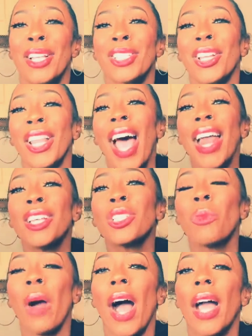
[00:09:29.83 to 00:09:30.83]
So that
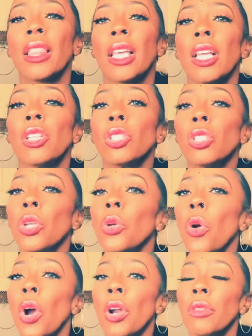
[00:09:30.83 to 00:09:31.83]
is why these
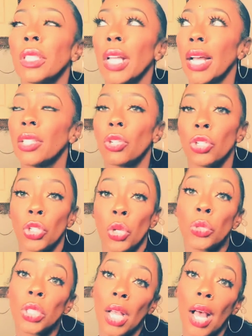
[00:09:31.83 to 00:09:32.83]
two earth signs are
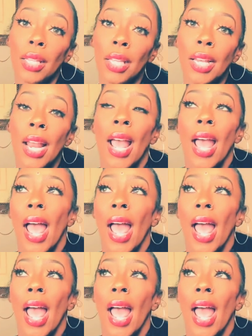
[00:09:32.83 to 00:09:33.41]
so solid,